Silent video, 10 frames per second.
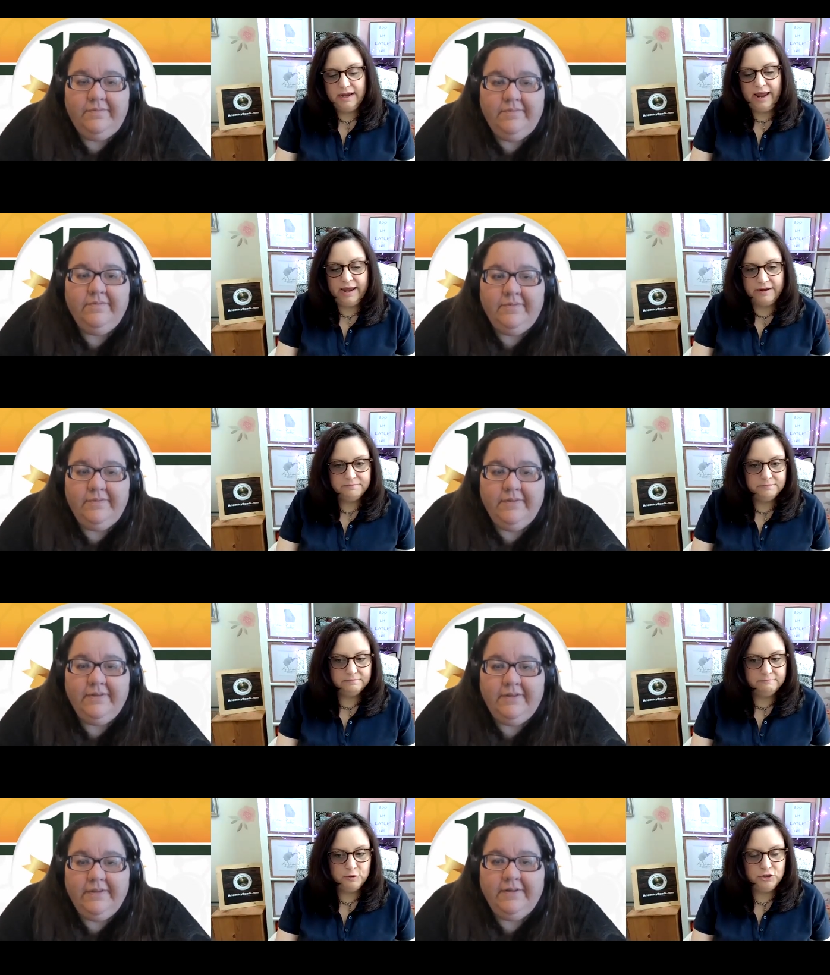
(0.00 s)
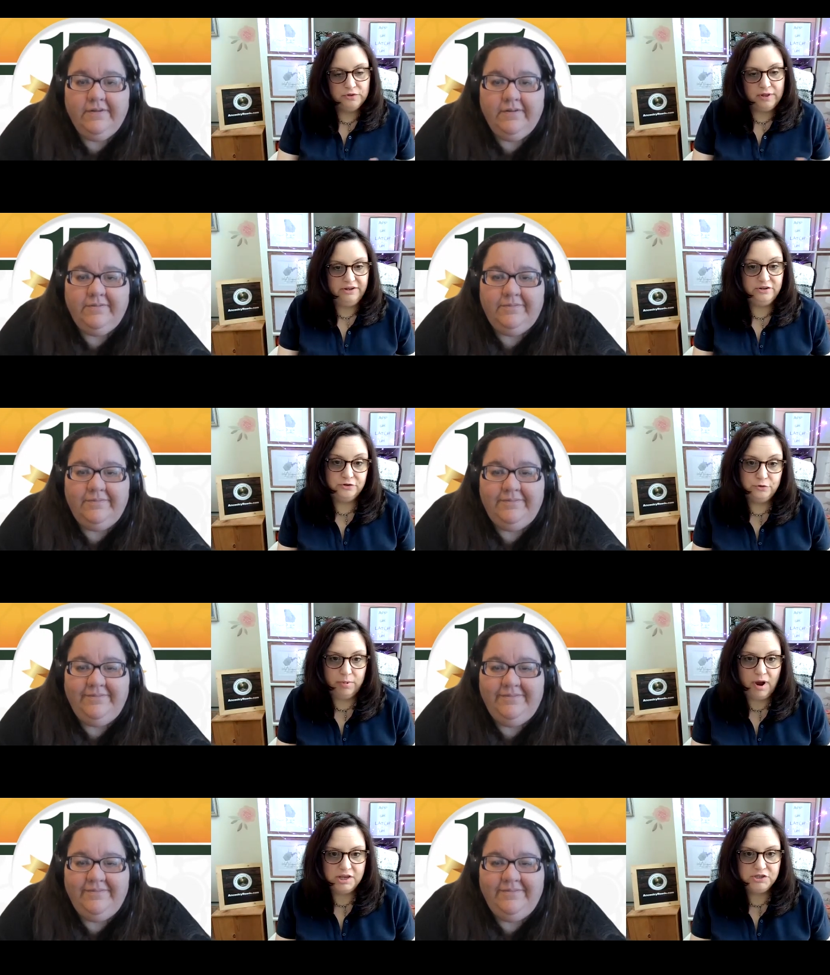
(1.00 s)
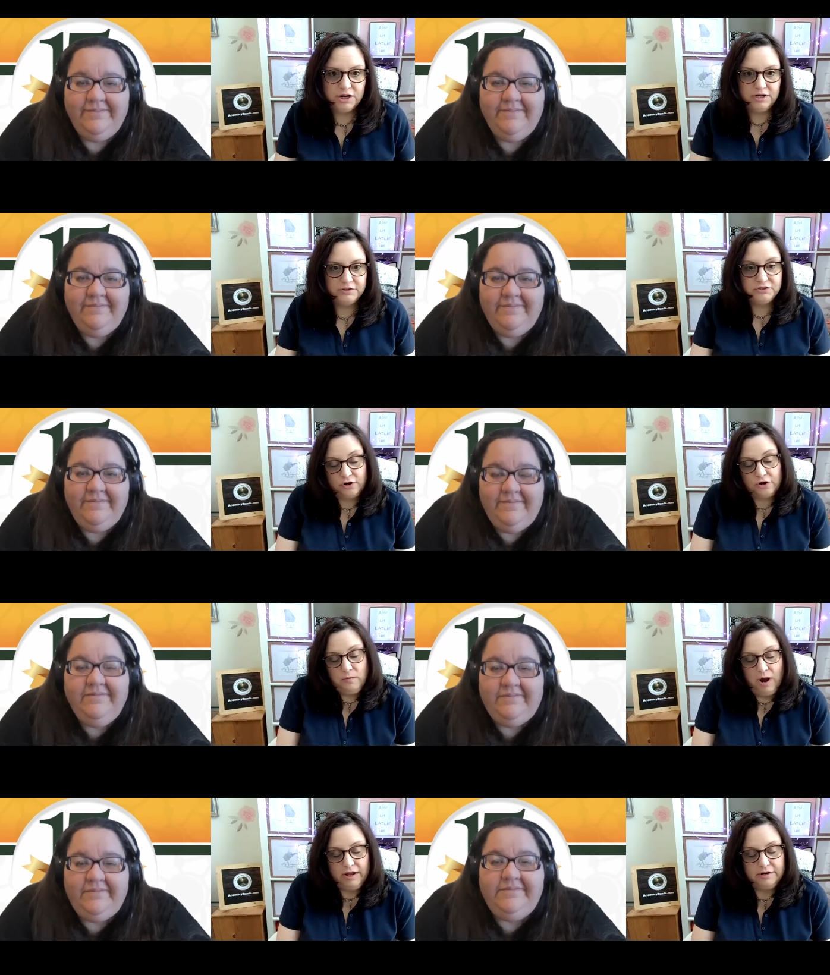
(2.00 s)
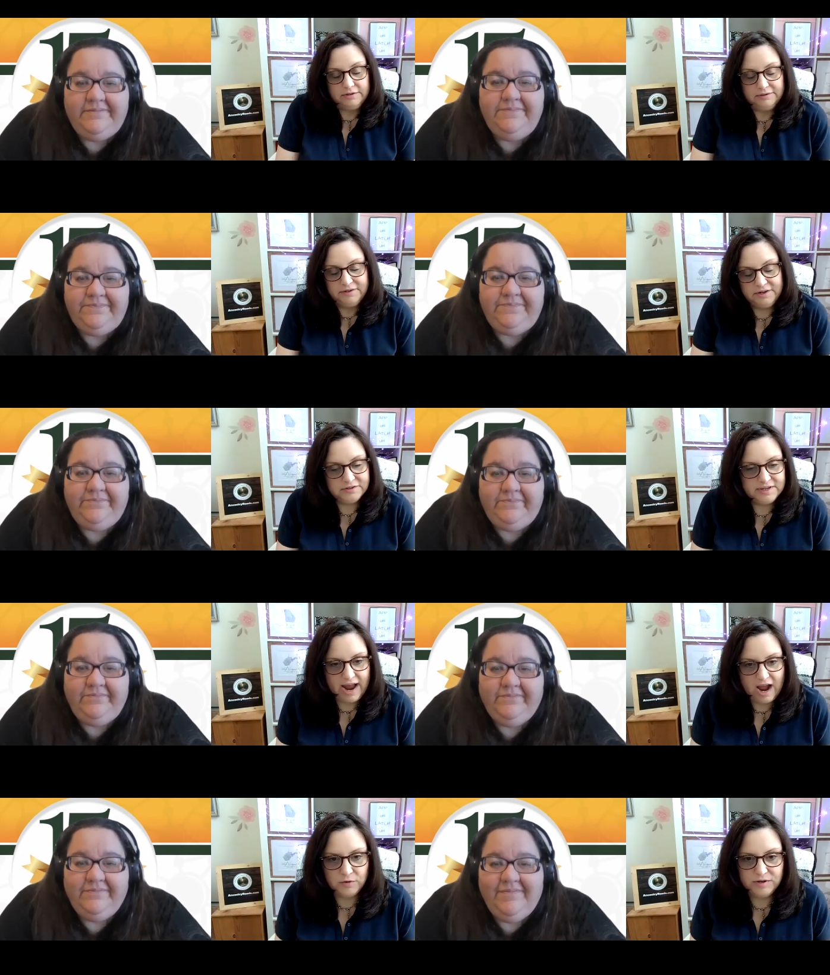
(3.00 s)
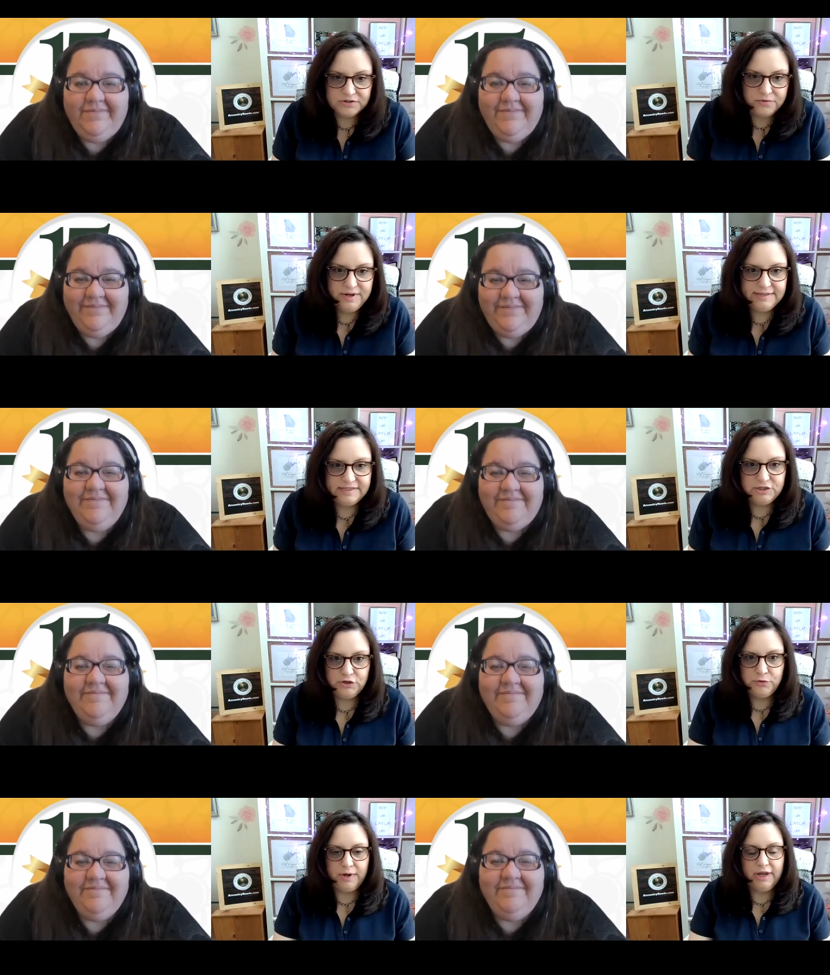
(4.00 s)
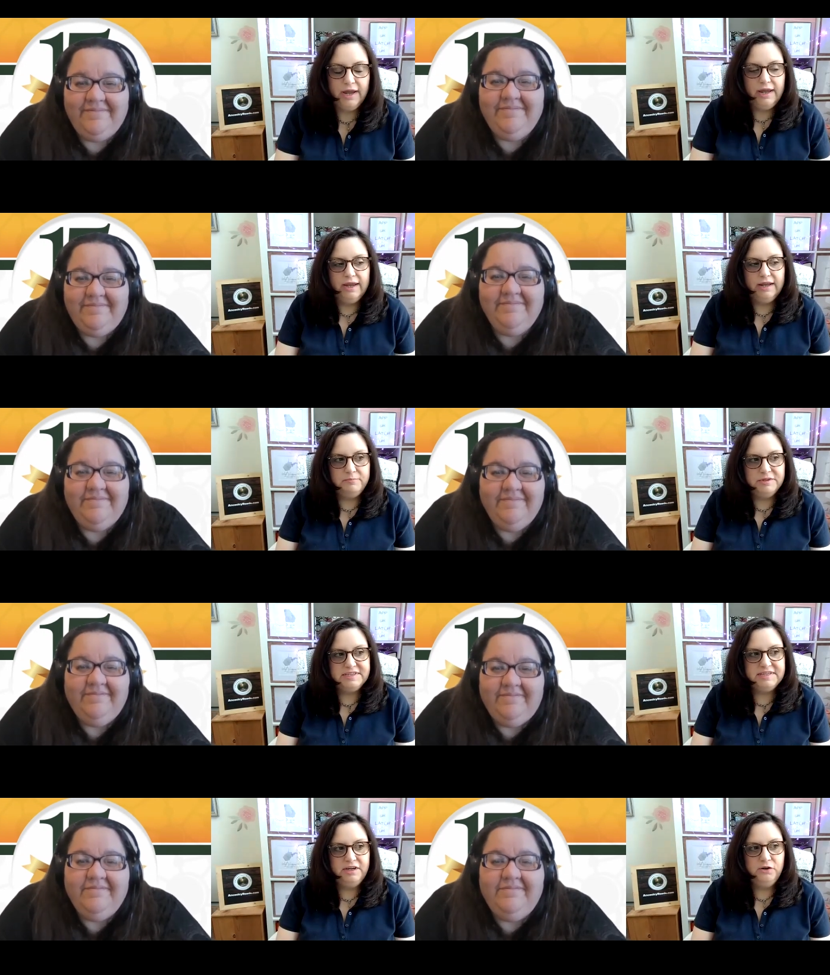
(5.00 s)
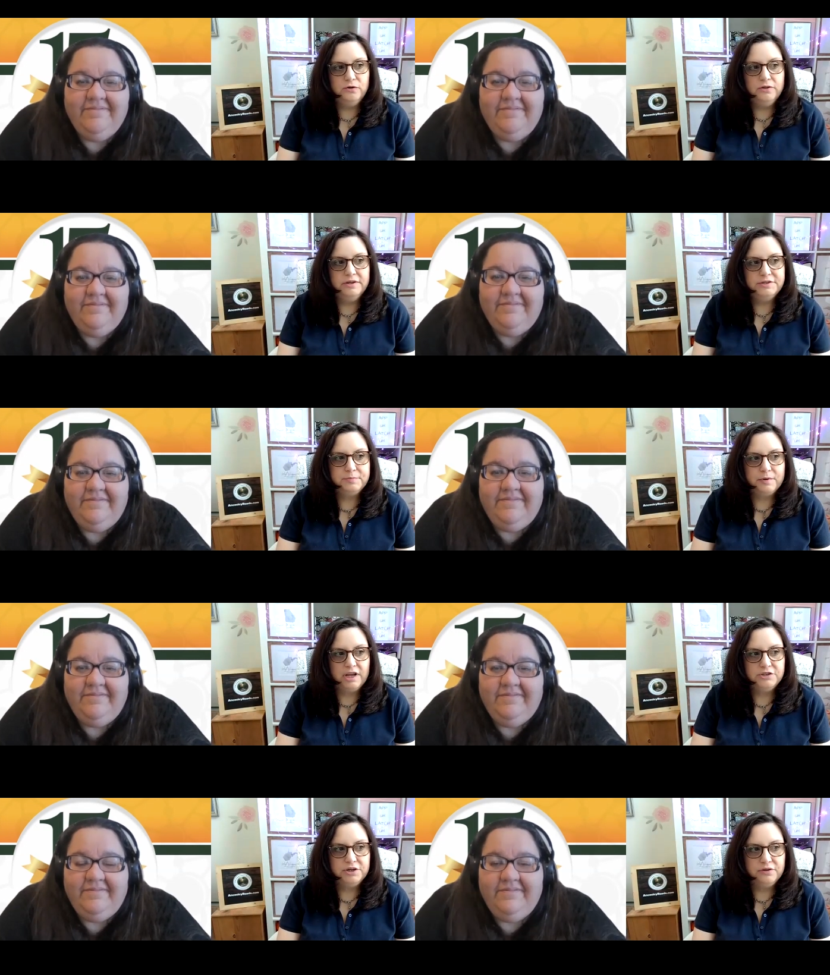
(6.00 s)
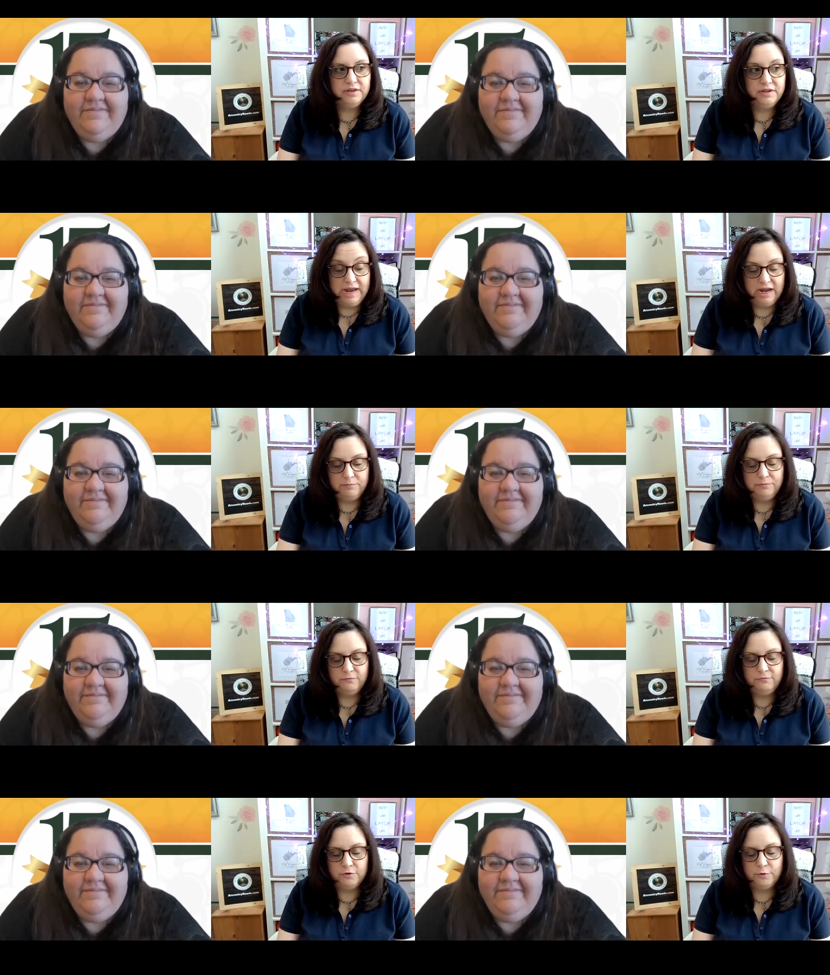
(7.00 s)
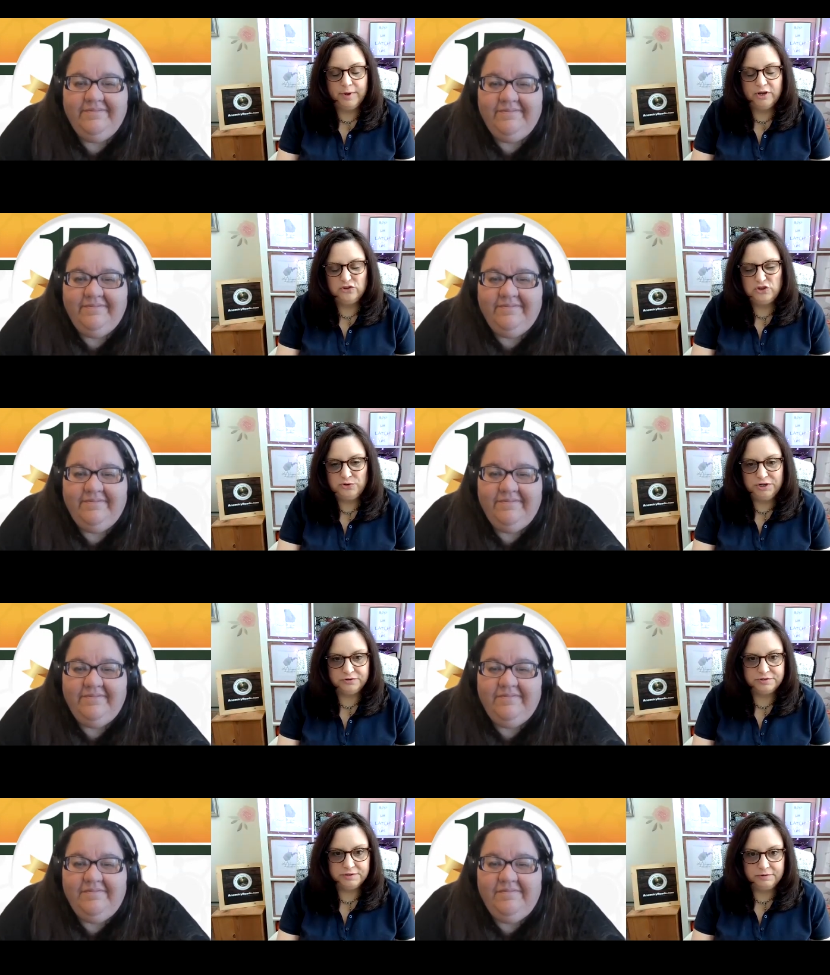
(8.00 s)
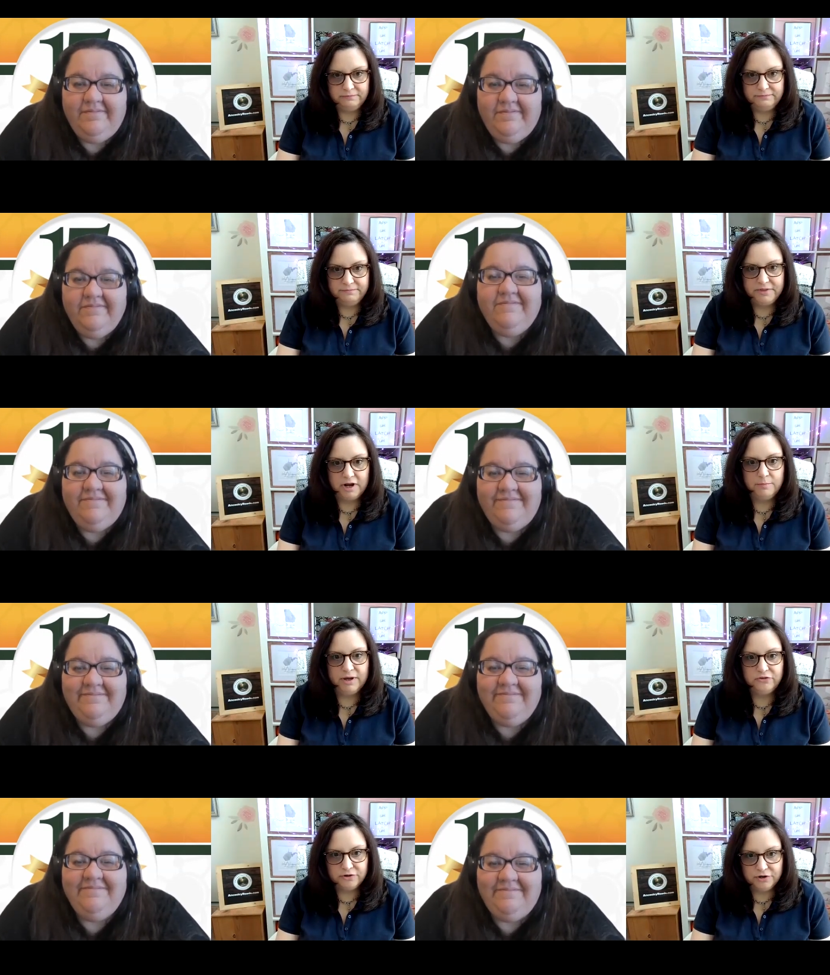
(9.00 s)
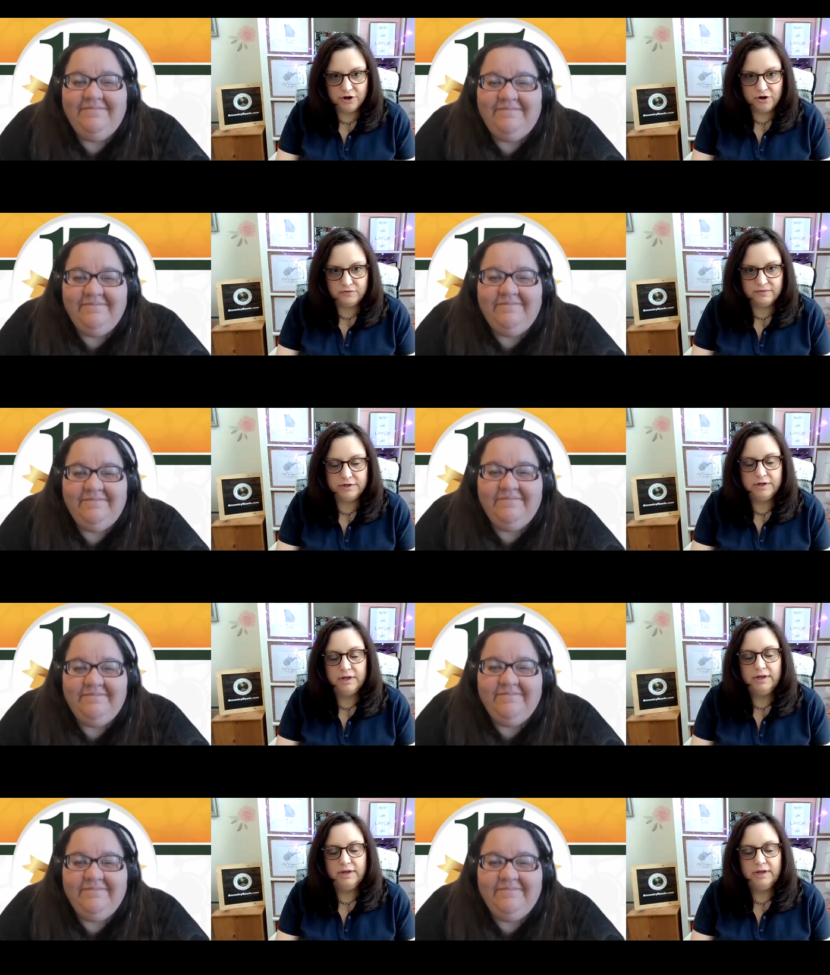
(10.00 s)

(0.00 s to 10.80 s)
Speaker 1: "Hey, would you like to do a project? Start one. Here's how. It's so easy. Do it." And I've been sitting on this project, the name, for about two years. I thought about during COVID.